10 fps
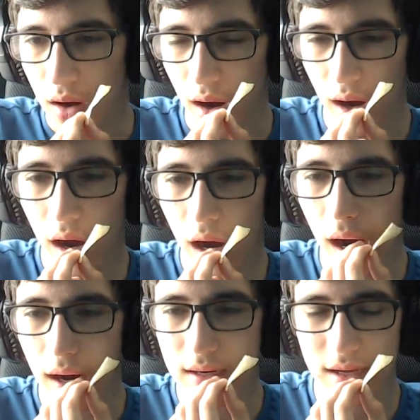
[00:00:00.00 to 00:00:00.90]

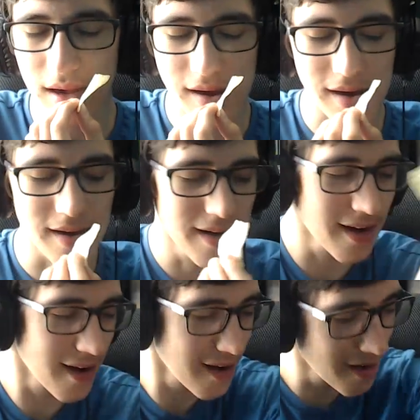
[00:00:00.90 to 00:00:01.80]
Aha.
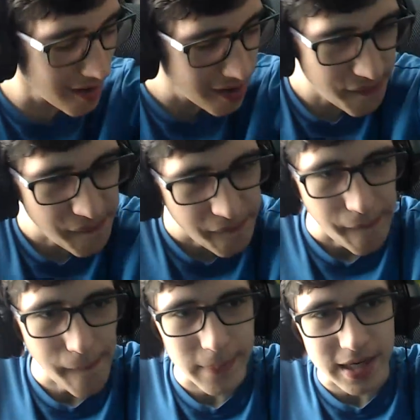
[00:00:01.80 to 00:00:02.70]

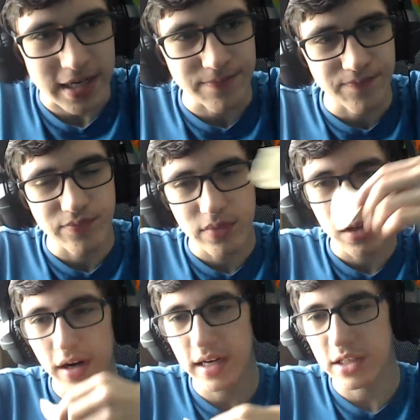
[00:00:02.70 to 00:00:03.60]
Oh my god.
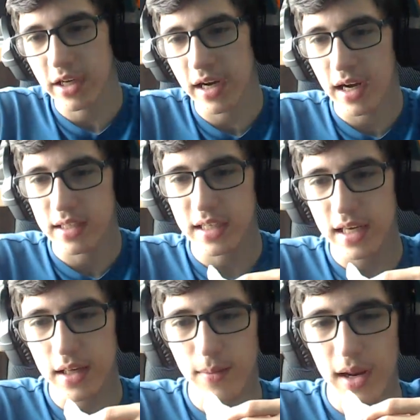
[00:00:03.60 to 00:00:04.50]
Okay, so yeah, guys,
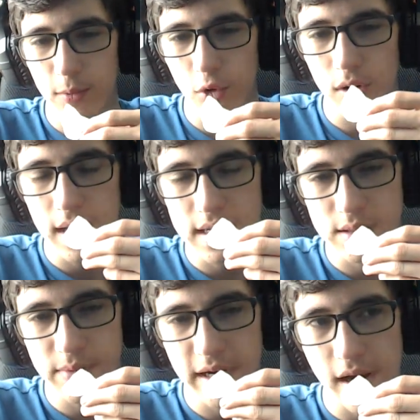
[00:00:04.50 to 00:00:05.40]
any more
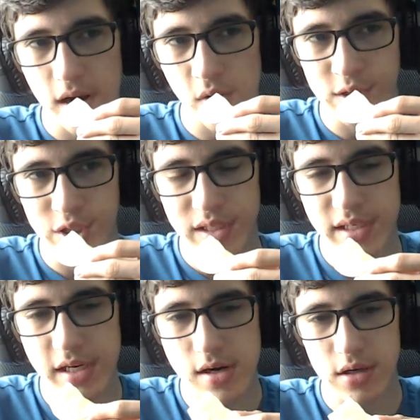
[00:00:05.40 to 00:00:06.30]
last minute questions
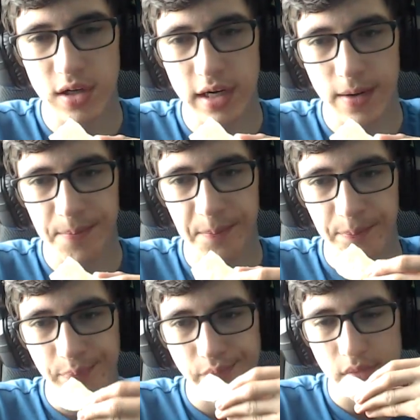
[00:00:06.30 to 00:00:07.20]
here so I can
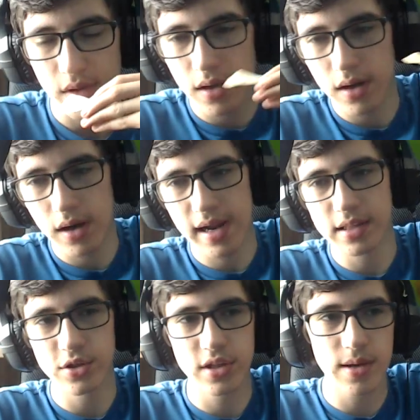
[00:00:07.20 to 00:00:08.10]

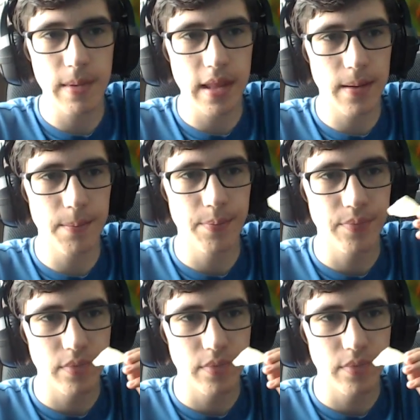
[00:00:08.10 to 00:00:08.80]
answer them and then